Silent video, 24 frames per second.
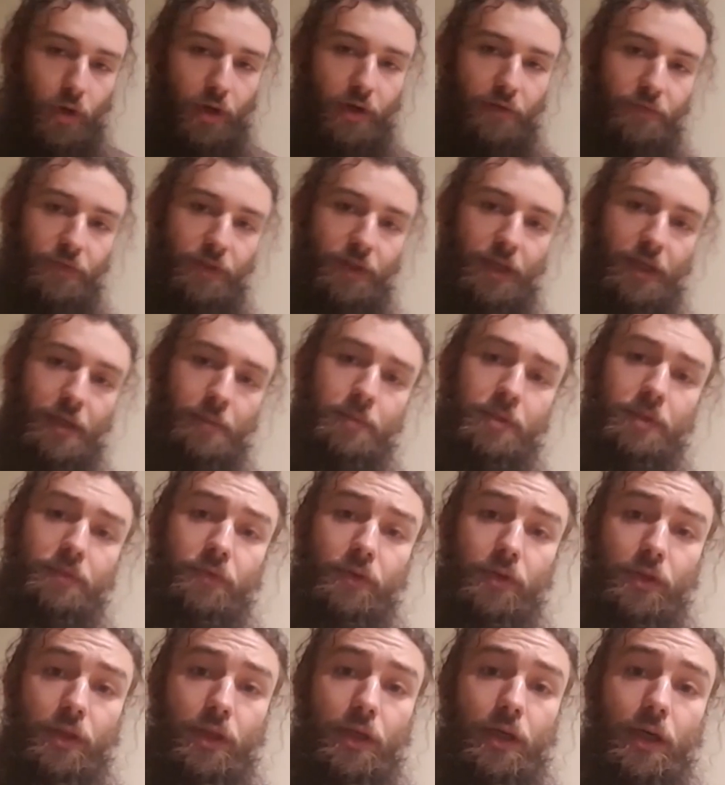One of the names of
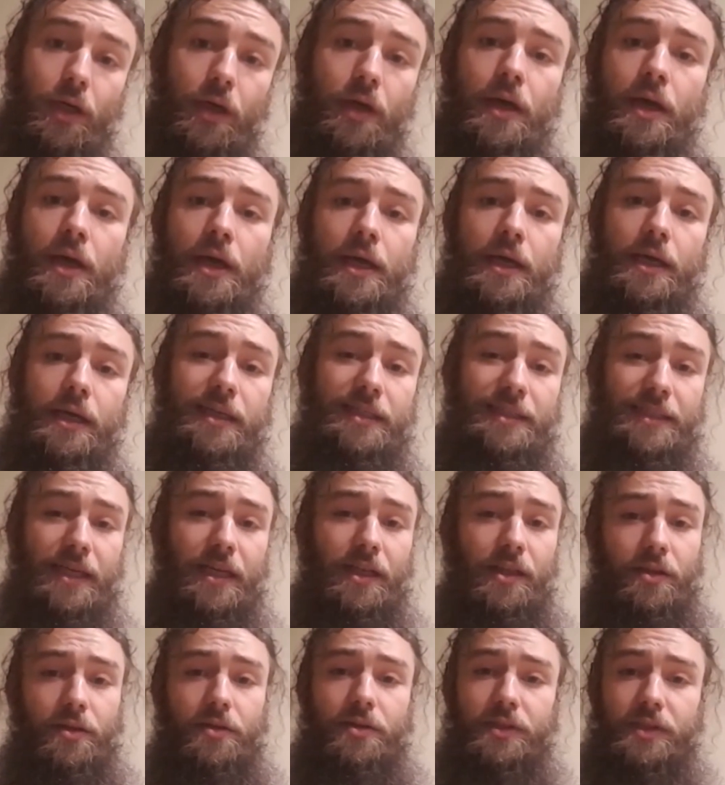Allah is
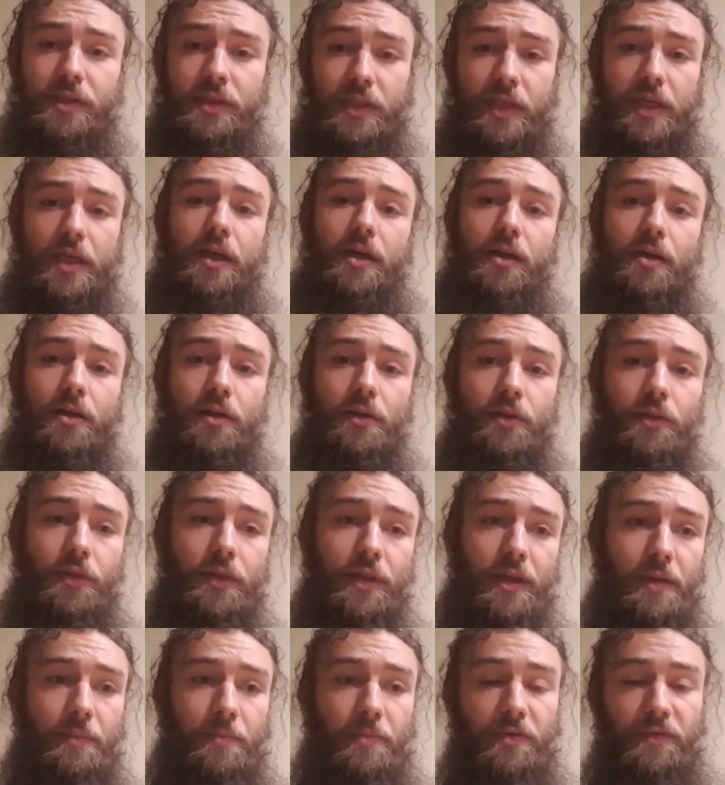Al Razzaq,
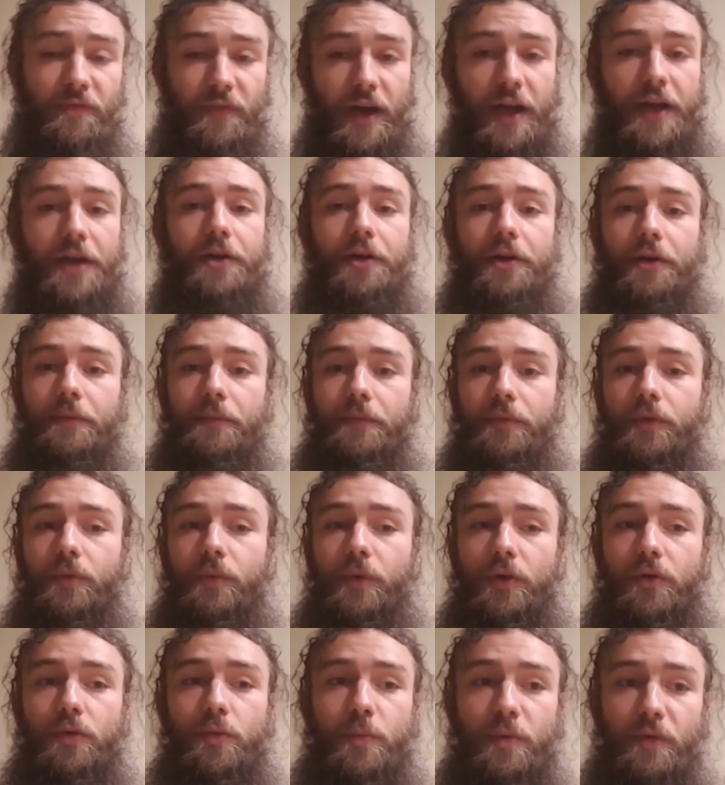the provider, the
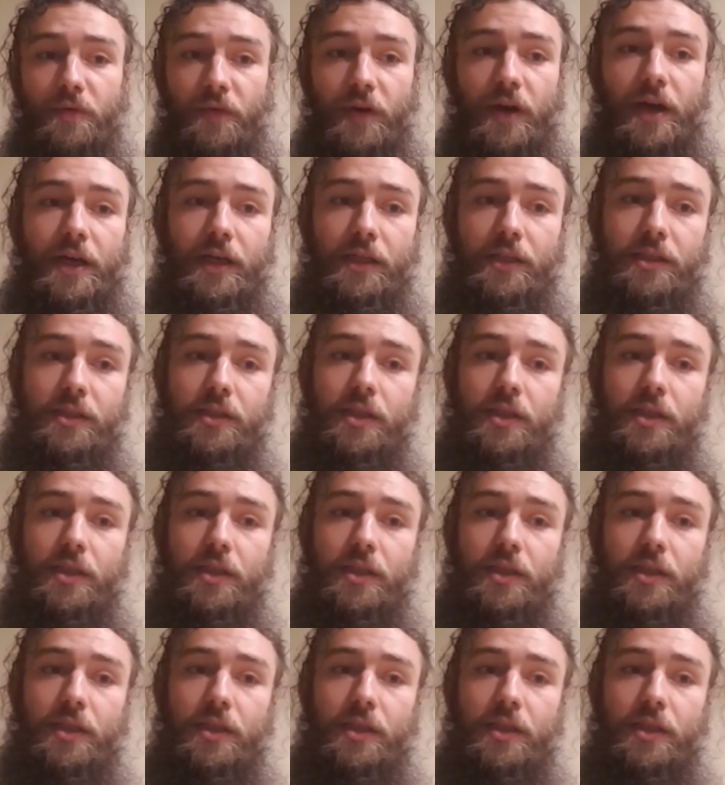one who provides.